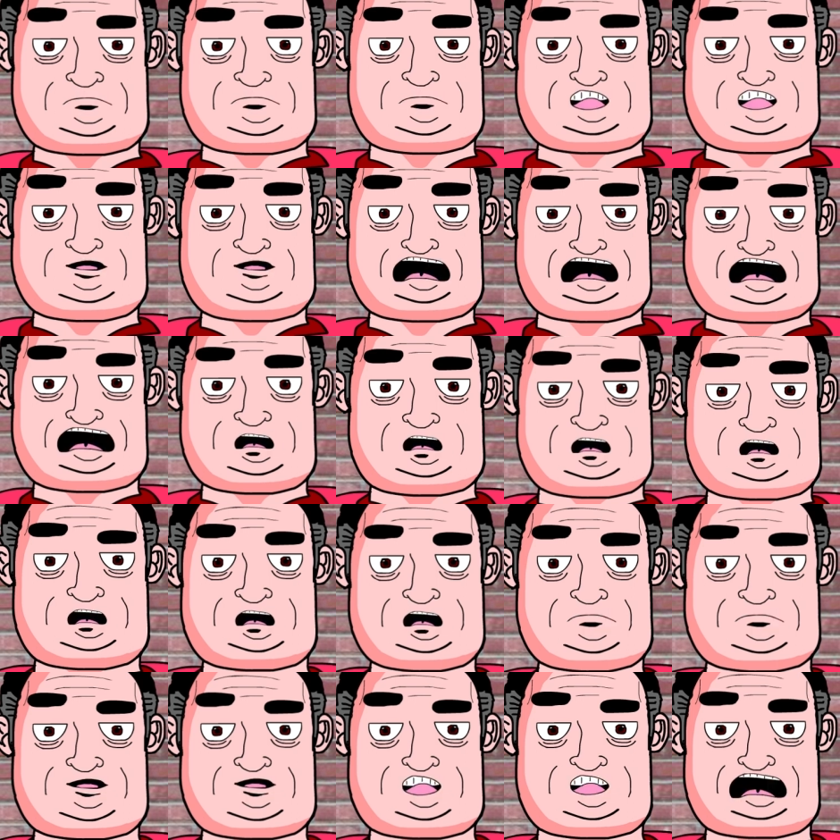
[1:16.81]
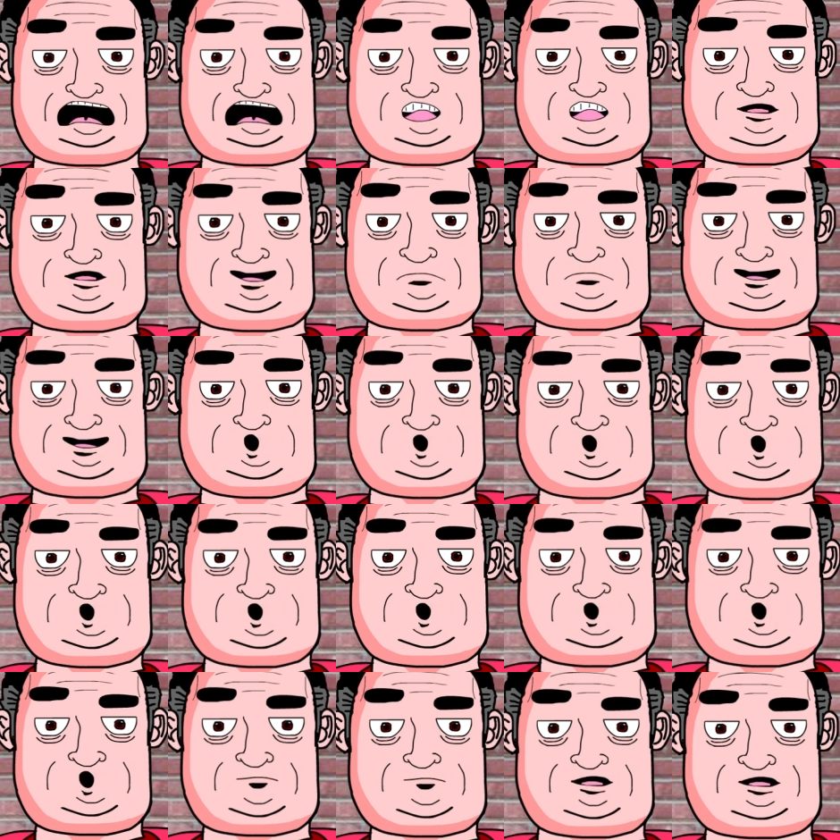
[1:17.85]
such as, but not limited
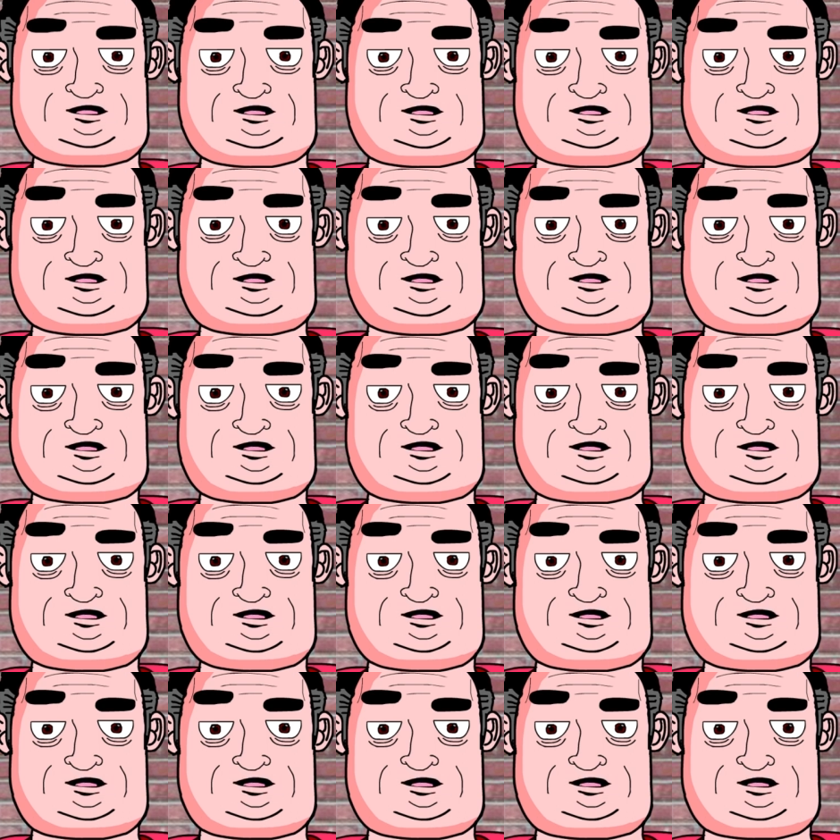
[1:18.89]
to,